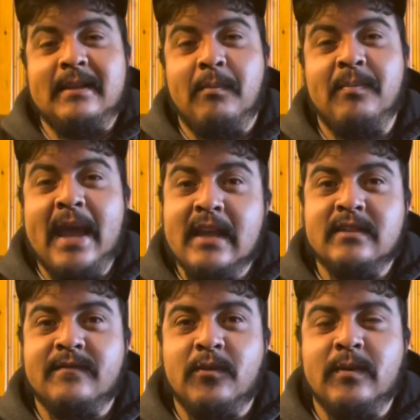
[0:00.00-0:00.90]

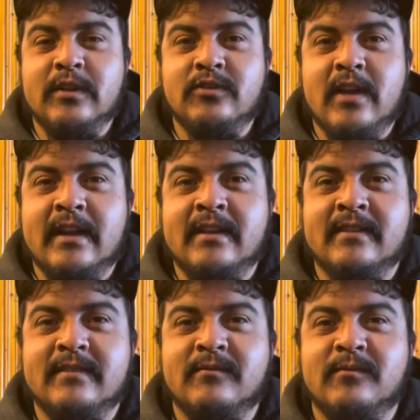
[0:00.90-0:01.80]
best for when you're trying
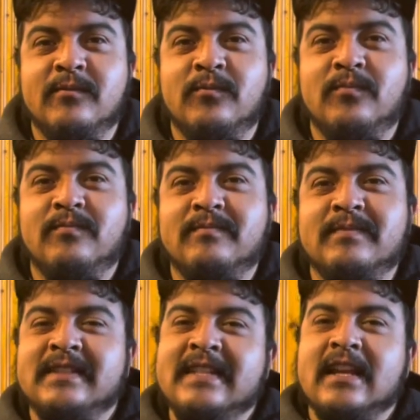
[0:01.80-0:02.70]
to
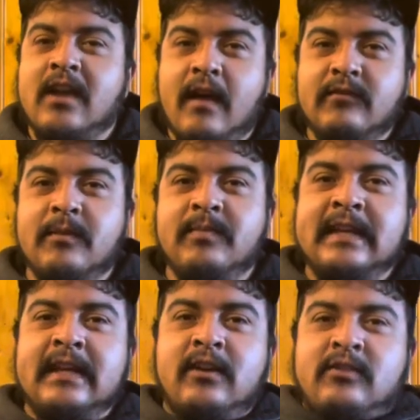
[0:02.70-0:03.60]
sit
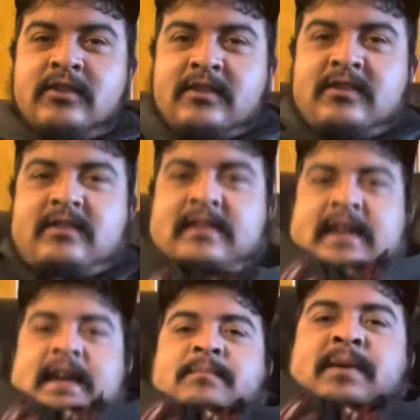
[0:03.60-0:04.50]
comfortably, you know, just
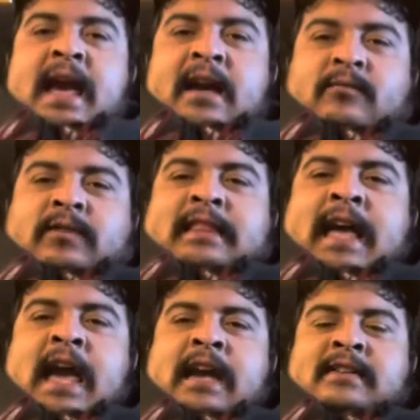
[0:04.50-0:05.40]
kick back,
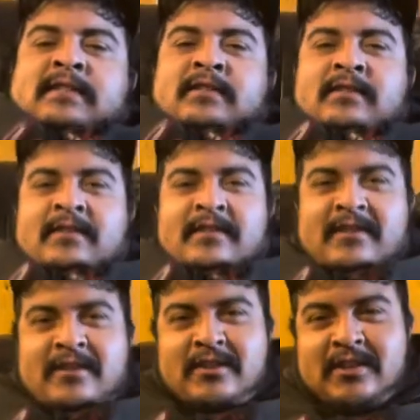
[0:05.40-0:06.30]
relax, and
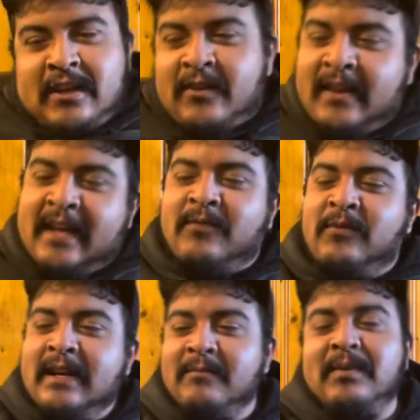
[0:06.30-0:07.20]
chill. Like
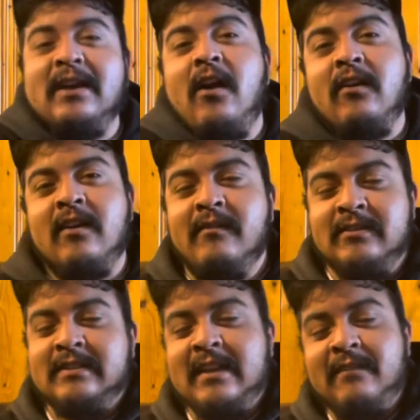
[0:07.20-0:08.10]
reading big hardcovers
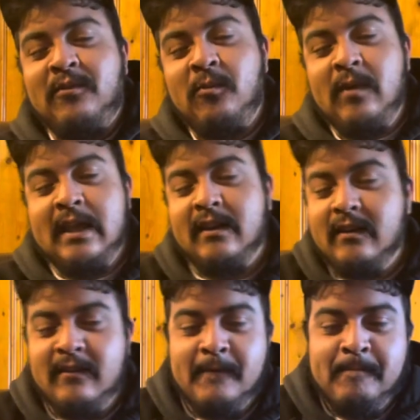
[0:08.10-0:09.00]
is like for when
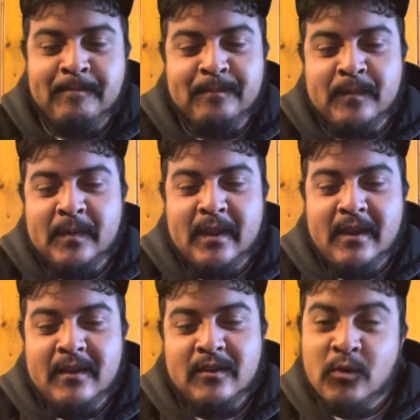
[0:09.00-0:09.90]

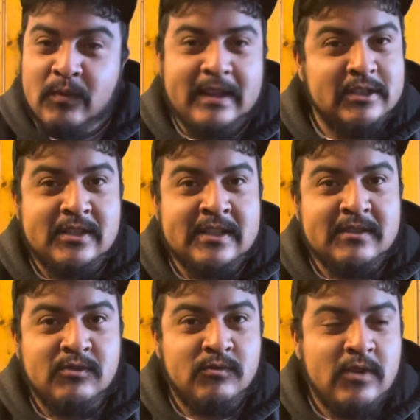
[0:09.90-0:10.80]
you're really
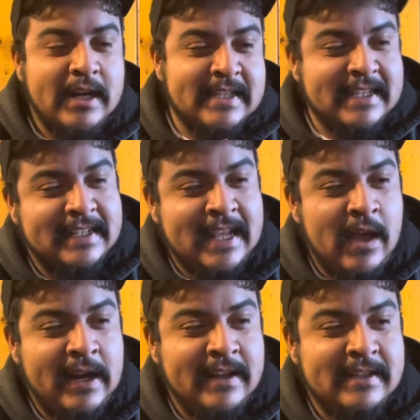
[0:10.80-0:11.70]
just trying to sit
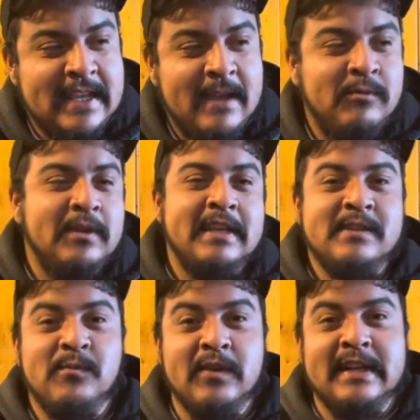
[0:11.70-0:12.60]
down at a table, get
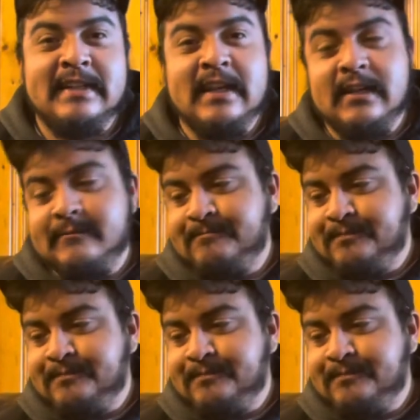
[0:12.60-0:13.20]
some reading done.